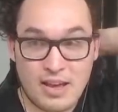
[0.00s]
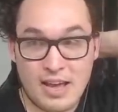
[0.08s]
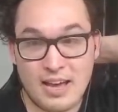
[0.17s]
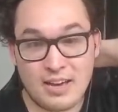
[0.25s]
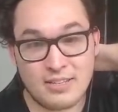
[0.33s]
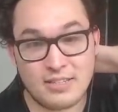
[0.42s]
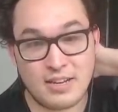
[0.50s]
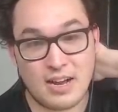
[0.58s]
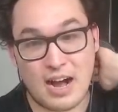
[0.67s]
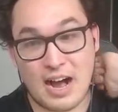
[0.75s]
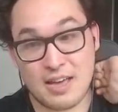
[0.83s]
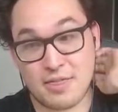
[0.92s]
And
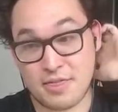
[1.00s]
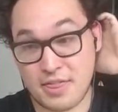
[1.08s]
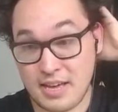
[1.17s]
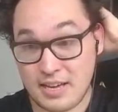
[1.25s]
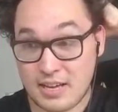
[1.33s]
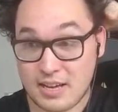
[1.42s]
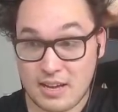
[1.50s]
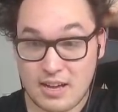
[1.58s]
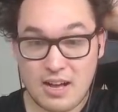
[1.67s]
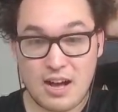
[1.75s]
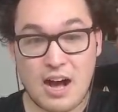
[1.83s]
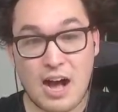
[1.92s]
I think,
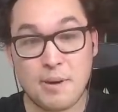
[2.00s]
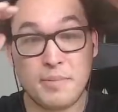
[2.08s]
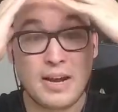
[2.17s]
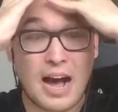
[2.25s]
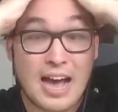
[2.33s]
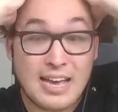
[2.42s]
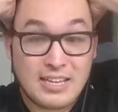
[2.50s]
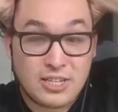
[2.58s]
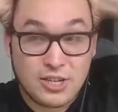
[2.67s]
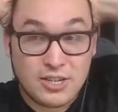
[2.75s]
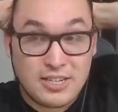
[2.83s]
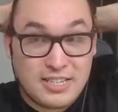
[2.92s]
I mean, I
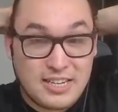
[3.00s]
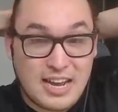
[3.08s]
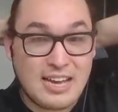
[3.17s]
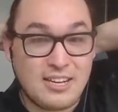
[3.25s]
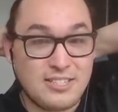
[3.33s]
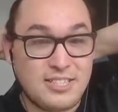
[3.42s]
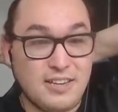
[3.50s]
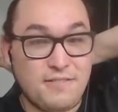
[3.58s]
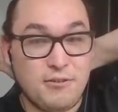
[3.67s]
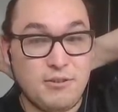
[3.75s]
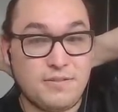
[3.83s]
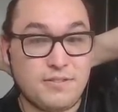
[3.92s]
could see a
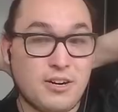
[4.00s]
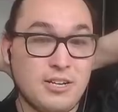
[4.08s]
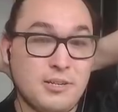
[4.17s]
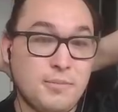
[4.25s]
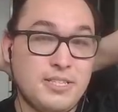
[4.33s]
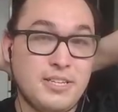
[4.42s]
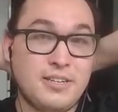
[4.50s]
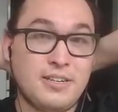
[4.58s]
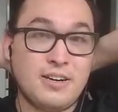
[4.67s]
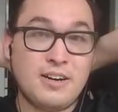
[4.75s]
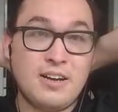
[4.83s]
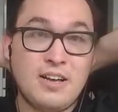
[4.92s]
few different arguments
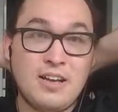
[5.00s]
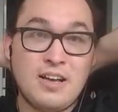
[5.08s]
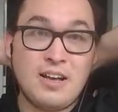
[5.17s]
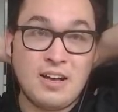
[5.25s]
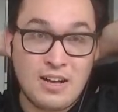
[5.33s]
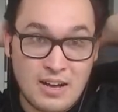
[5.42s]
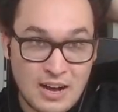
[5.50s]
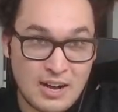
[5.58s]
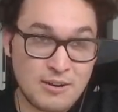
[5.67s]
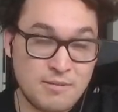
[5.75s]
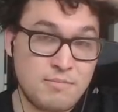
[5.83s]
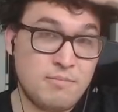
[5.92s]
here.
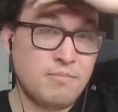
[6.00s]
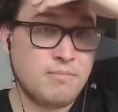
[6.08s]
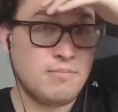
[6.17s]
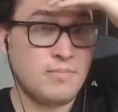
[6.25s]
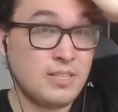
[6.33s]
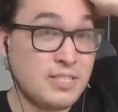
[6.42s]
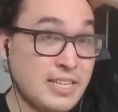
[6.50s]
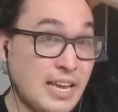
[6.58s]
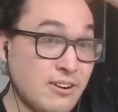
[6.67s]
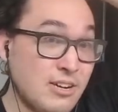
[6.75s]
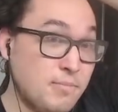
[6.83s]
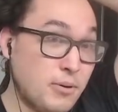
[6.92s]
The
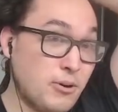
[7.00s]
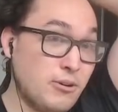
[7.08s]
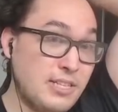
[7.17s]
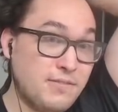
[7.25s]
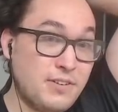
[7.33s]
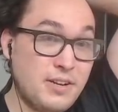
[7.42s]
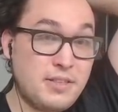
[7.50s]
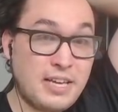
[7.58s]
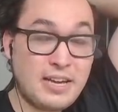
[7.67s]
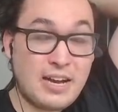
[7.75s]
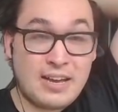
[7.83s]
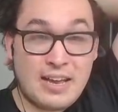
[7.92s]
scary Behold the Infinite thing
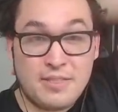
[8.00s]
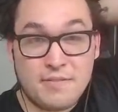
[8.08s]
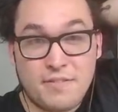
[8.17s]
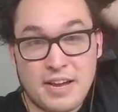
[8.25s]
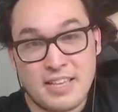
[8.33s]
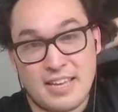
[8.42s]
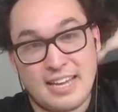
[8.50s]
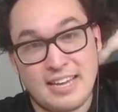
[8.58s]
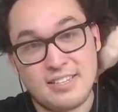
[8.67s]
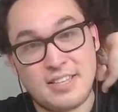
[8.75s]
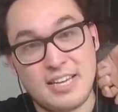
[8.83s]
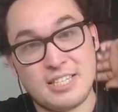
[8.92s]
he got, and the fact that
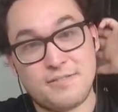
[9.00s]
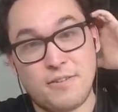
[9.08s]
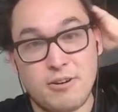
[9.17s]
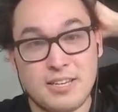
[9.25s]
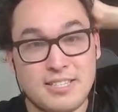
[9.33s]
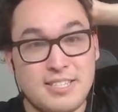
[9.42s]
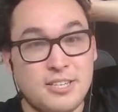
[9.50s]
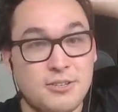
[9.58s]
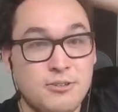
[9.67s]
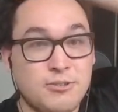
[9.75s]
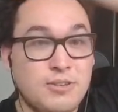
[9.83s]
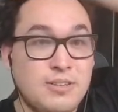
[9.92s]
his thing is focused
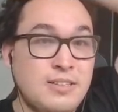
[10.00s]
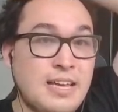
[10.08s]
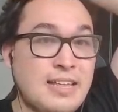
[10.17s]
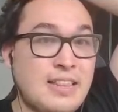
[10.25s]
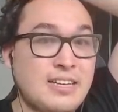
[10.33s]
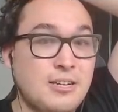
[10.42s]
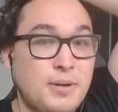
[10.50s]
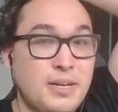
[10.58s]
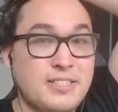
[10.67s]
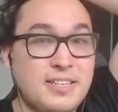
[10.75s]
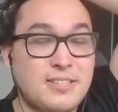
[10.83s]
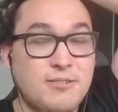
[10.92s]
too, and that could be
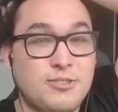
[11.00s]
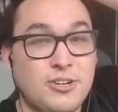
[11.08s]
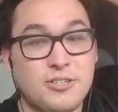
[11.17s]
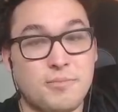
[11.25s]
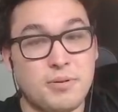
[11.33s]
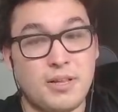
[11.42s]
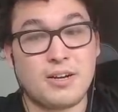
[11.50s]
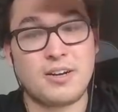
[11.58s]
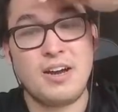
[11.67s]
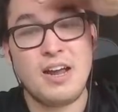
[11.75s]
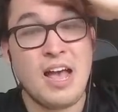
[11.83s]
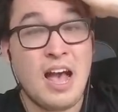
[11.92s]
a Sandstone Charger
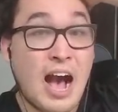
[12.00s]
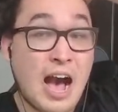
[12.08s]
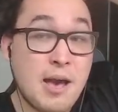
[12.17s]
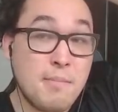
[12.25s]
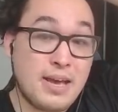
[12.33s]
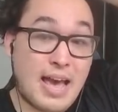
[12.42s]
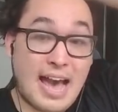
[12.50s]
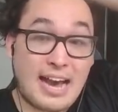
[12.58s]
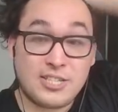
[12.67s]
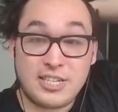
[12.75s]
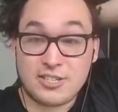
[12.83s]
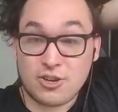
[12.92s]
blocker, I might
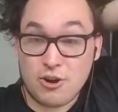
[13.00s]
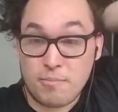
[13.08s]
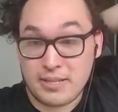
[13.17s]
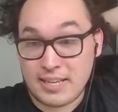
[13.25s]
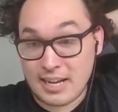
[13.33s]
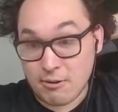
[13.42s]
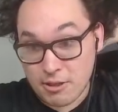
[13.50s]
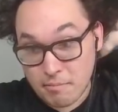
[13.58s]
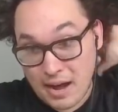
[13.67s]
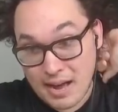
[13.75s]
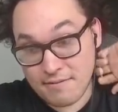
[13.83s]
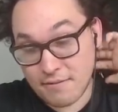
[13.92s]
actually just open attack with
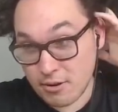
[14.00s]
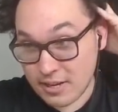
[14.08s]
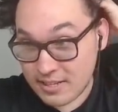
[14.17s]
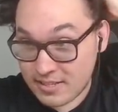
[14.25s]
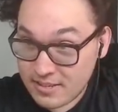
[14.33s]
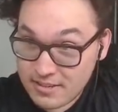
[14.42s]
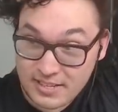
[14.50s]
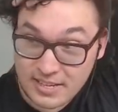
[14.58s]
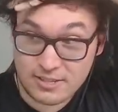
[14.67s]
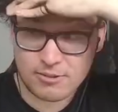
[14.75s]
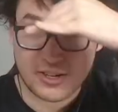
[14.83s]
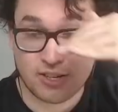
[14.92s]
my focus
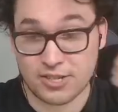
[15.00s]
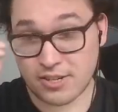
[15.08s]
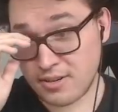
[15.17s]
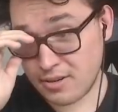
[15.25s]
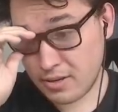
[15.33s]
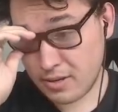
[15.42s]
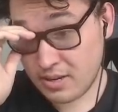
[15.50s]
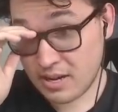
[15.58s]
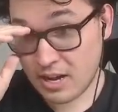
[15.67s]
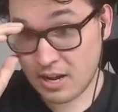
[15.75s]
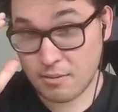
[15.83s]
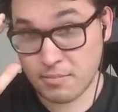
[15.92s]
Sandstone Charger,
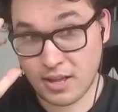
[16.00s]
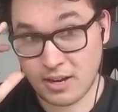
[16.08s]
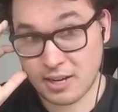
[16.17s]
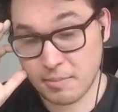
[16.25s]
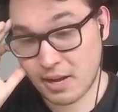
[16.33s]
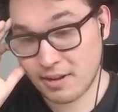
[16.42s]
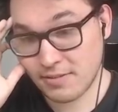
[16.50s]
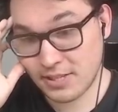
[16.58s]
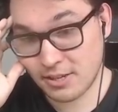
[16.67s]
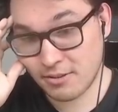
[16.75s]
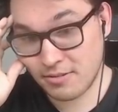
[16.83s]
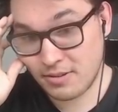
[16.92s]
and lock him out of his
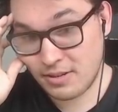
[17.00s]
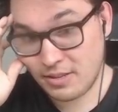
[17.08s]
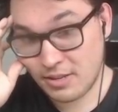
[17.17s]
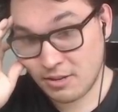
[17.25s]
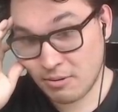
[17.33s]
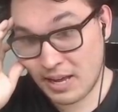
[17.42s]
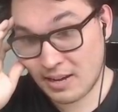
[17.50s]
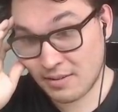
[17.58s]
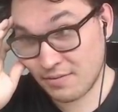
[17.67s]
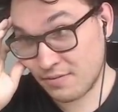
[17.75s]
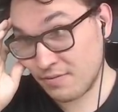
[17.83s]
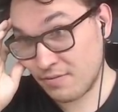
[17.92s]
own. We
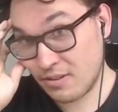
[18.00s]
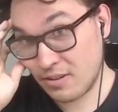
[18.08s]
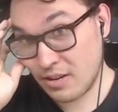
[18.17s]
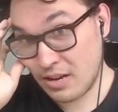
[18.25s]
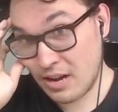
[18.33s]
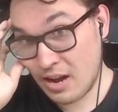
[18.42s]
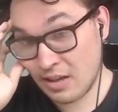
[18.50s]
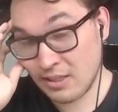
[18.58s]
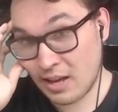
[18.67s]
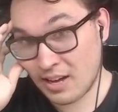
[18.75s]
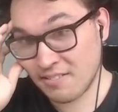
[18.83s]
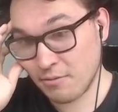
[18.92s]
have a
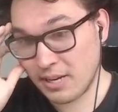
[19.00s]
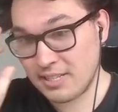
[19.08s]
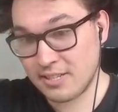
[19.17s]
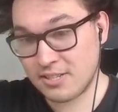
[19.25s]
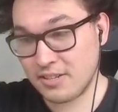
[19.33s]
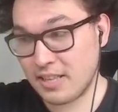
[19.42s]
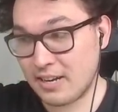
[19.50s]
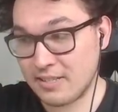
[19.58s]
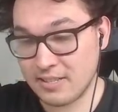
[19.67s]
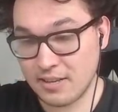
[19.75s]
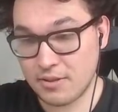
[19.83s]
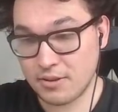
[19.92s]
lot of ways to turn that
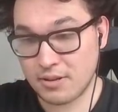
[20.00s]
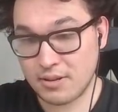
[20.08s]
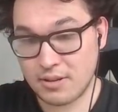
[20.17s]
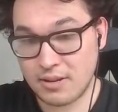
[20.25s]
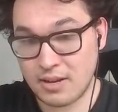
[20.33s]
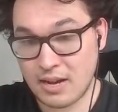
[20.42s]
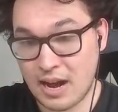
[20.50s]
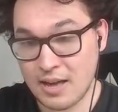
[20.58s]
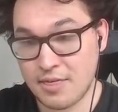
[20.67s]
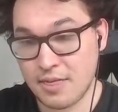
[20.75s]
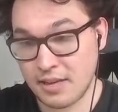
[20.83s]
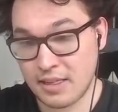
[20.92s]
into lethal. I
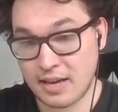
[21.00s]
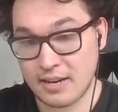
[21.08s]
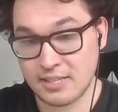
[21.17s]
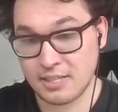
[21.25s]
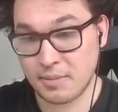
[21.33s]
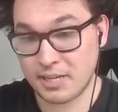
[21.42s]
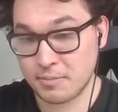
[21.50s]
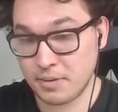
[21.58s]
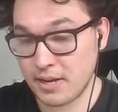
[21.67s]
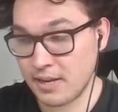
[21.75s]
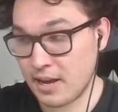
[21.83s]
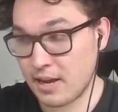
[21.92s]
think that is the best
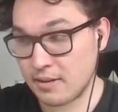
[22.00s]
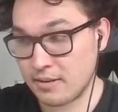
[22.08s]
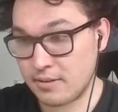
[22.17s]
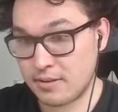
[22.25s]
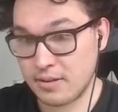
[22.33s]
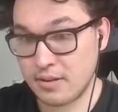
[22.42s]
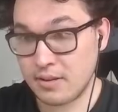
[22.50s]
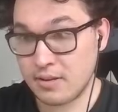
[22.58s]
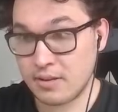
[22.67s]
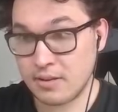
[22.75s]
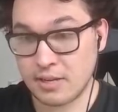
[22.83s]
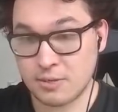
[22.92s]
play, yeah.
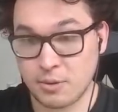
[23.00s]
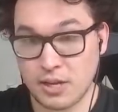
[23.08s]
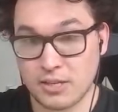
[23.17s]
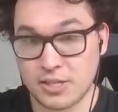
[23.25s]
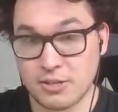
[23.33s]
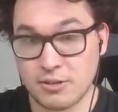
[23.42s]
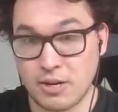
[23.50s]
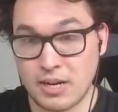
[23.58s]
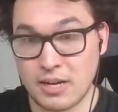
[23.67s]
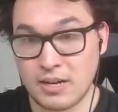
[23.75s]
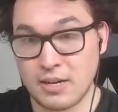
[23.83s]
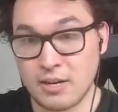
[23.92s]
Because we
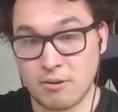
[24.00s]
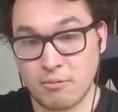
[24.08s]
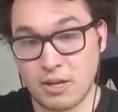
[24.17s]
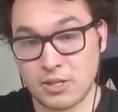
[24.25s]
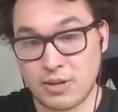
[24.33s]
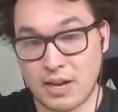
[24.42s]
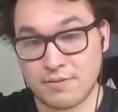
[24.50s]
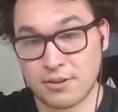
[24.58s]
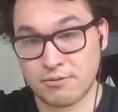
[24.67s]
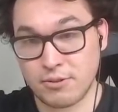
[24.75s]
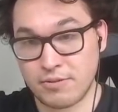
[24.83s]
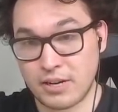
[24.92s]
also have
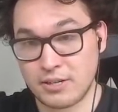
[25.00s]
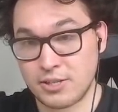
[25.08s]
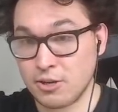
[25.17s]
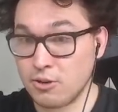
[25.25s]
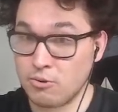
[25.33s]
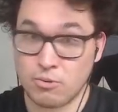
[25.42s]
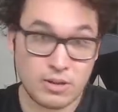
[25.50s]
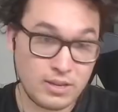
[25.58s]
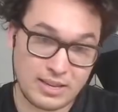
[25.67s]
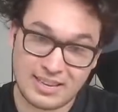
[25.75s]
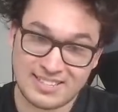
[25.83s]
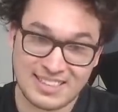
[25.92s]
our Rune Runner, so
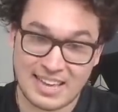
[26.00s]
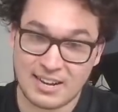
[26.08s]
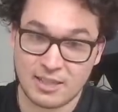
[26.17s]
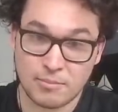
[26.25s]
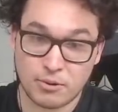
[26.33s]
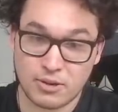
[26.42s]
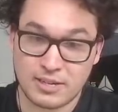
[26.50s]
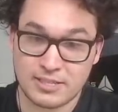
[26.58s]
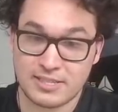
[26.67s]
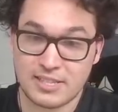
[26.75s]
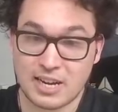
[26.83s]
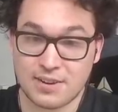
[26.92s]
he's light on the board because
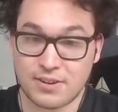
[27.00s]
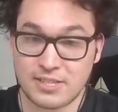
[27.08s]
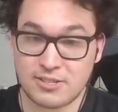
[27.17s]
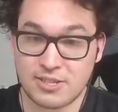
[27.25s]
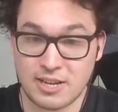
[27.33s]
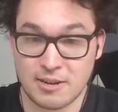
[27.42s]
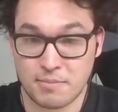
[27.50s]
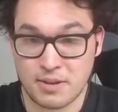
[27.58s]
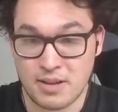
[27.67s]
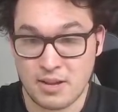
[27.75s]
he sacrificed the chip.